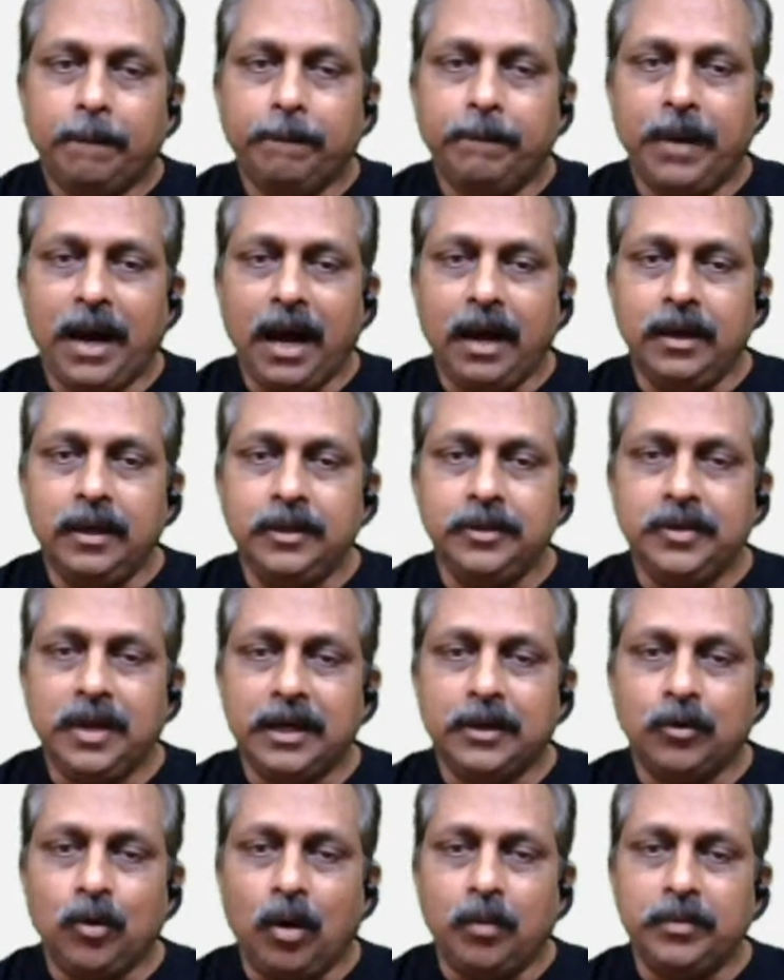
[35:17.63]
Balanced
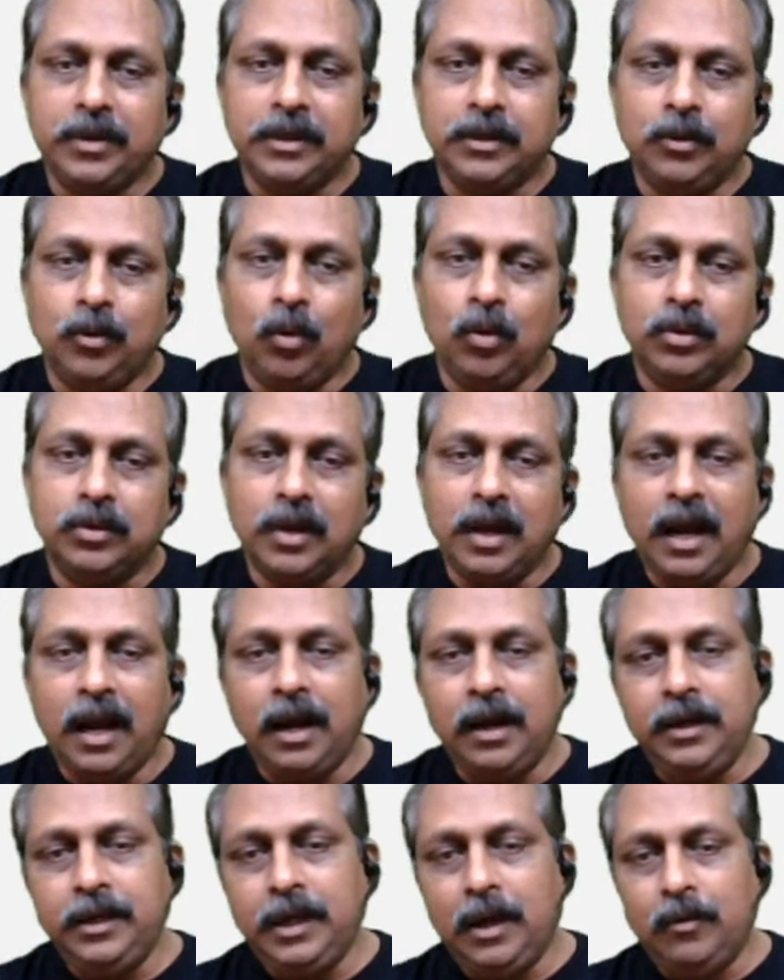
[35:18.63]
economic growth
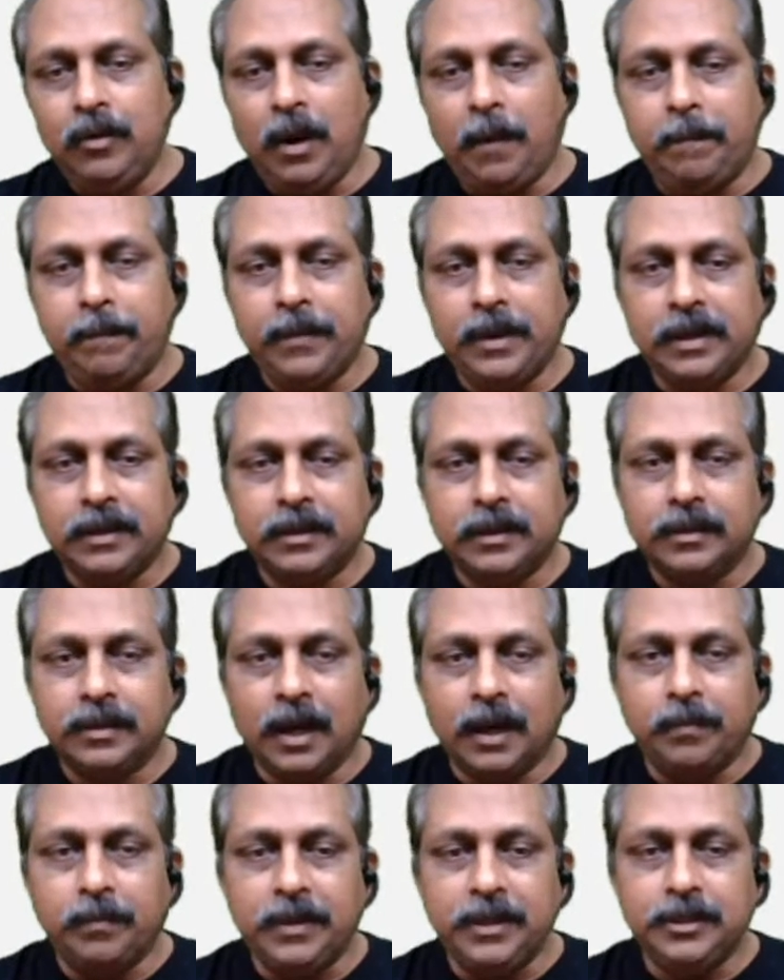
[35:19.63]
and development.
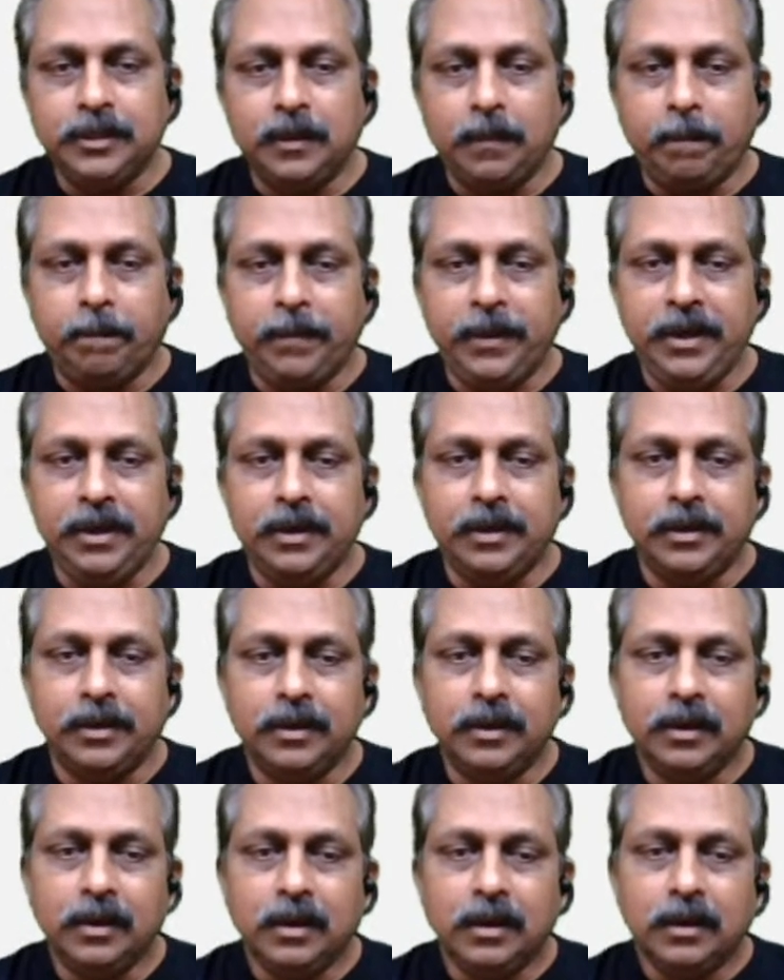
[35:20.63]
That means P,
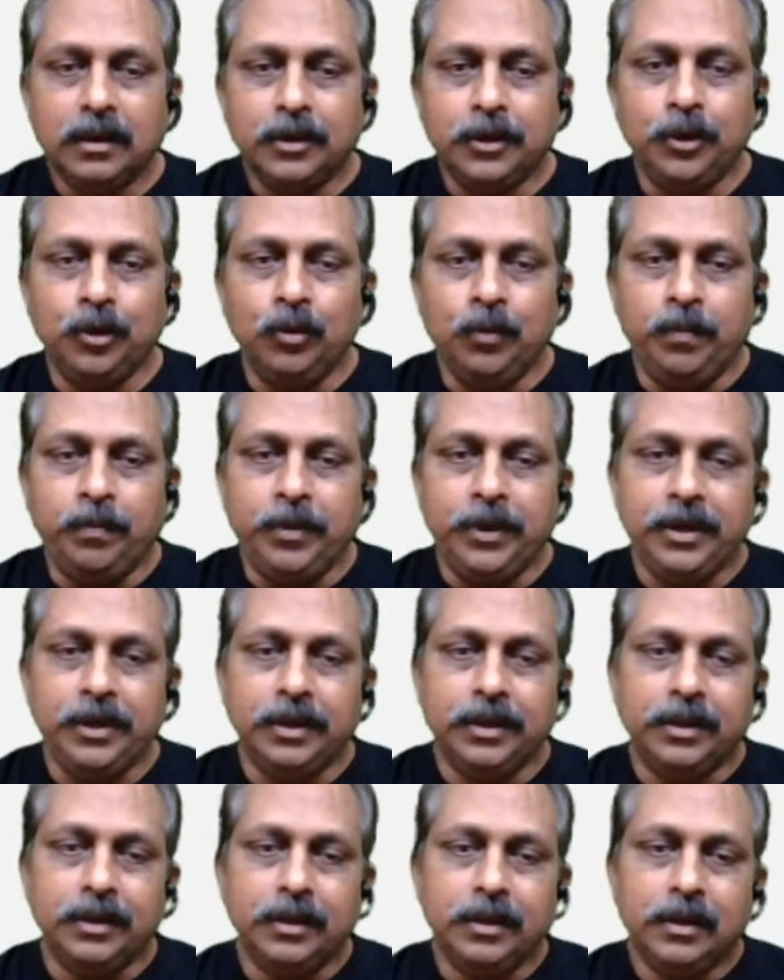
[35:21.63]

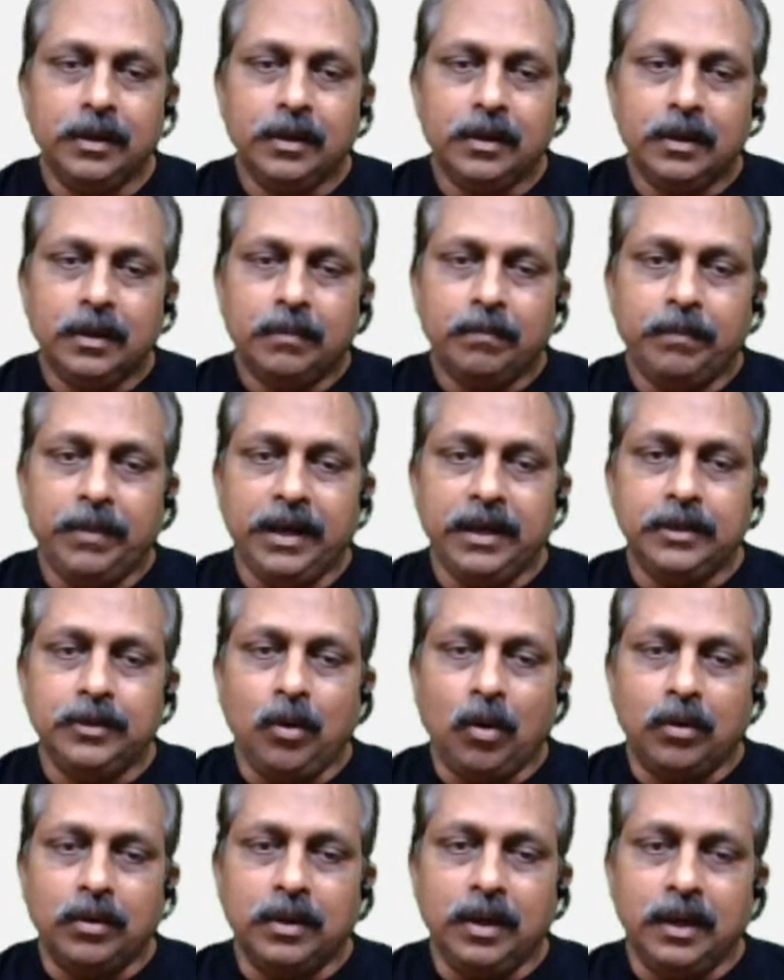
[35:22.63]
QP. Based
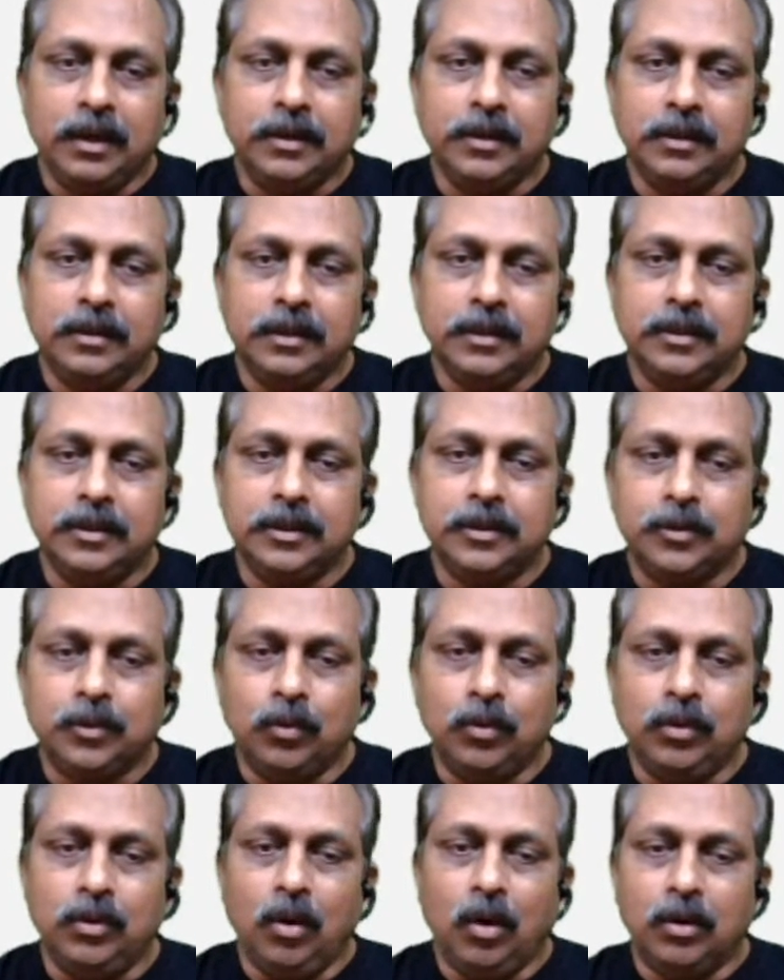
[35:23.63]
on that, this is
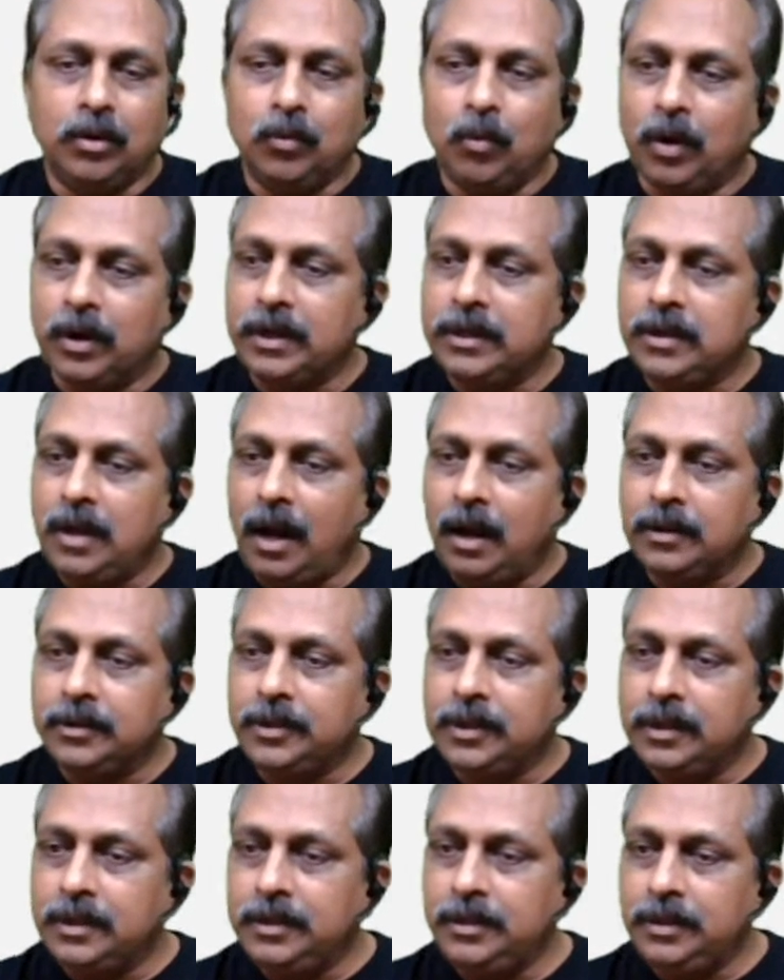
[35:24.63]
ruled out. What is the
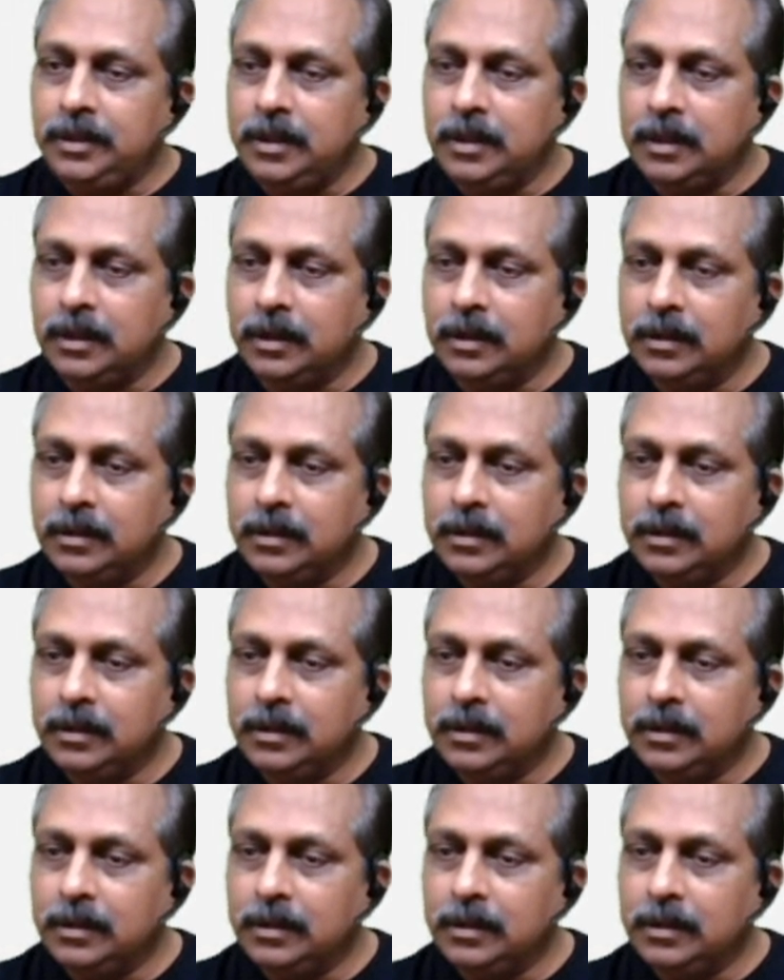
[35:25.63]
answer here?